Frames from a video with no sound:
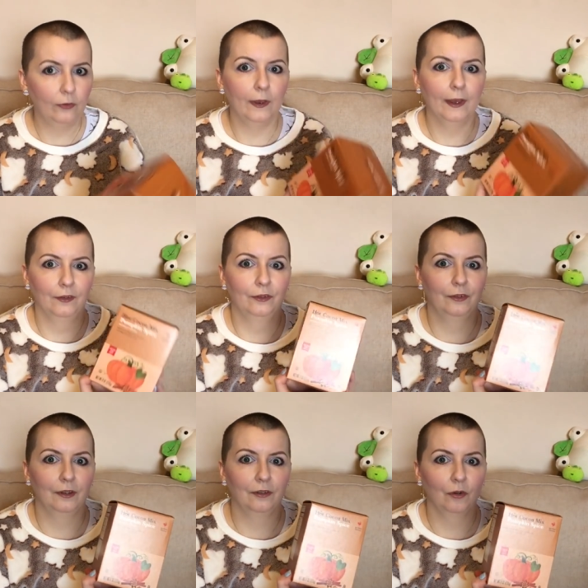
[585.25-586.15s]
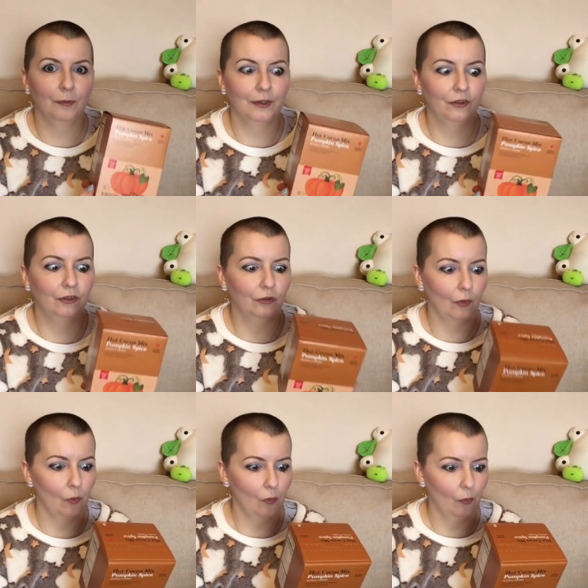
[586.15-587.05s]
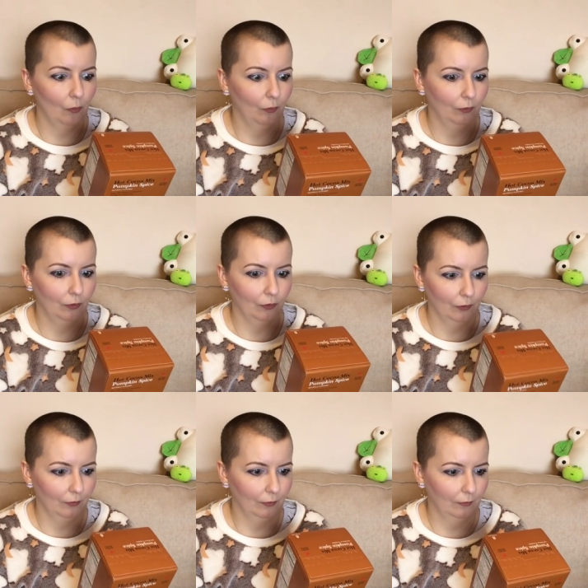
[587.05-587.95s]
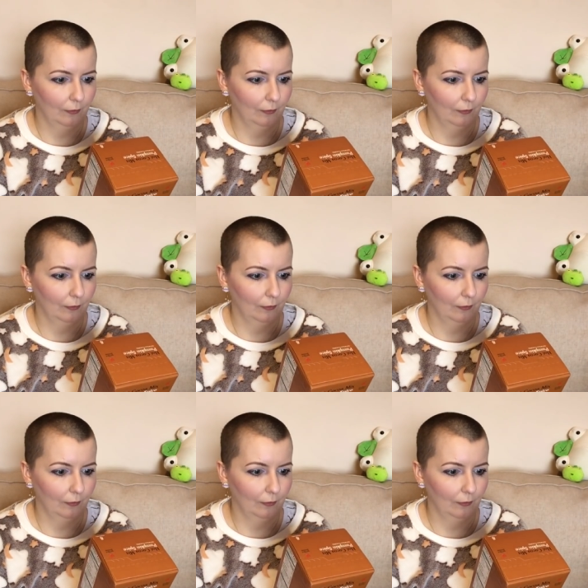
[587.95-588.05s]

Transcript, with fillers: This is going to be so good.